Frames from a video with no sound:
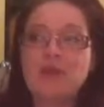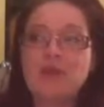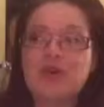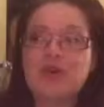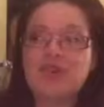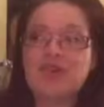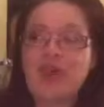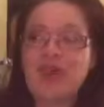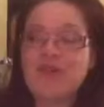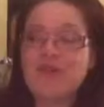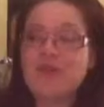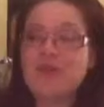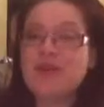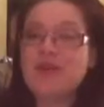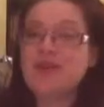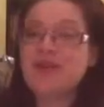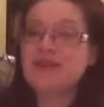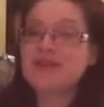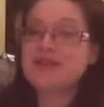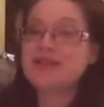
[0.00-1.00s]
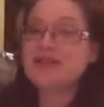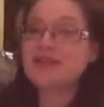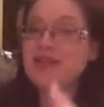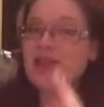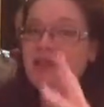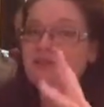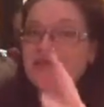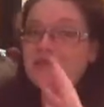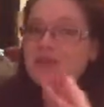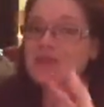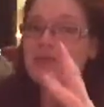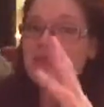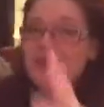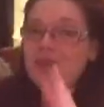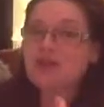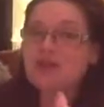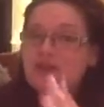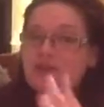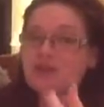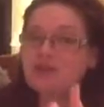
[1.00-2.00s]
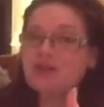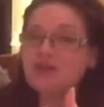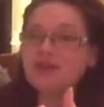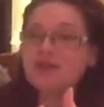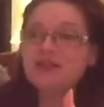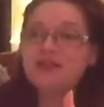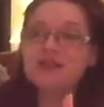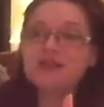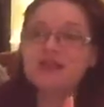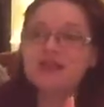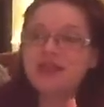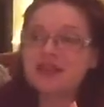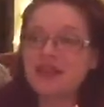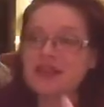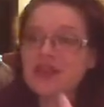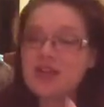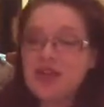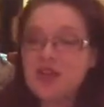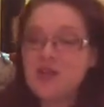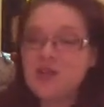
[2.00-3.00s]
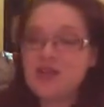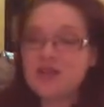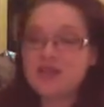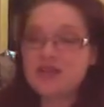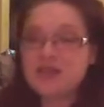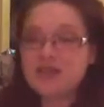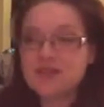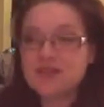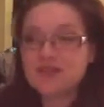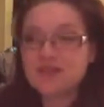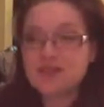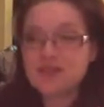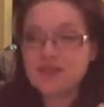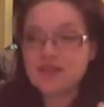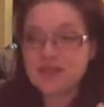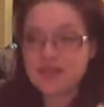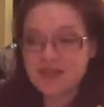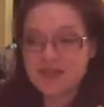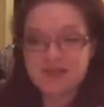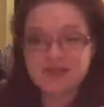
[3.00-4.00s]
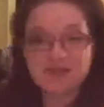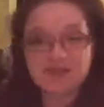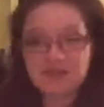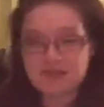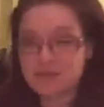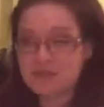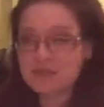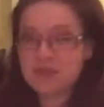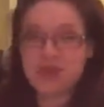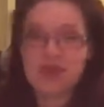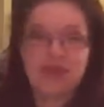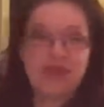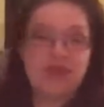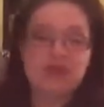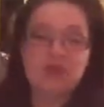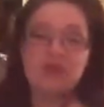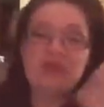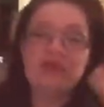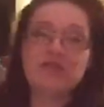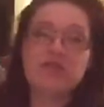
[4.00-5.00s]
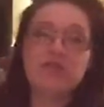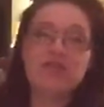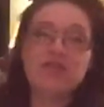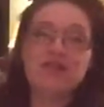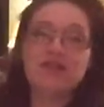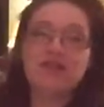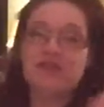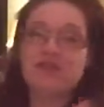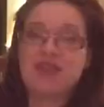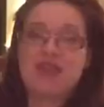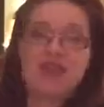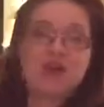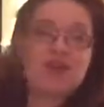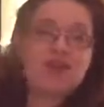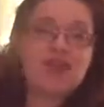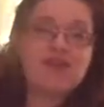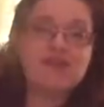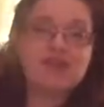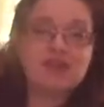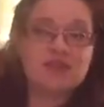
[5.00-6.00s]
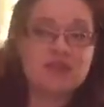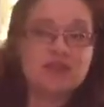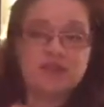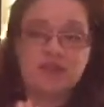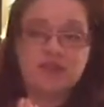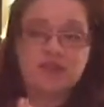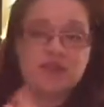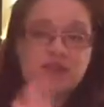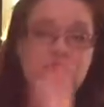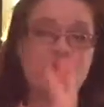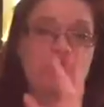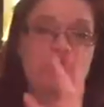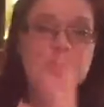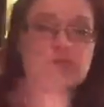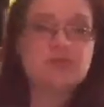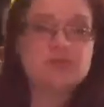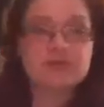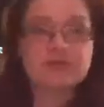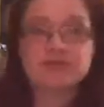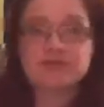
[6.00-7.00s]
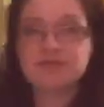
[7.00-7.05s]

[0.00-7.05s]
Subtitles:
But if everybody else loves the book and I don't, well then I don't love the book and they all love it. Good for you.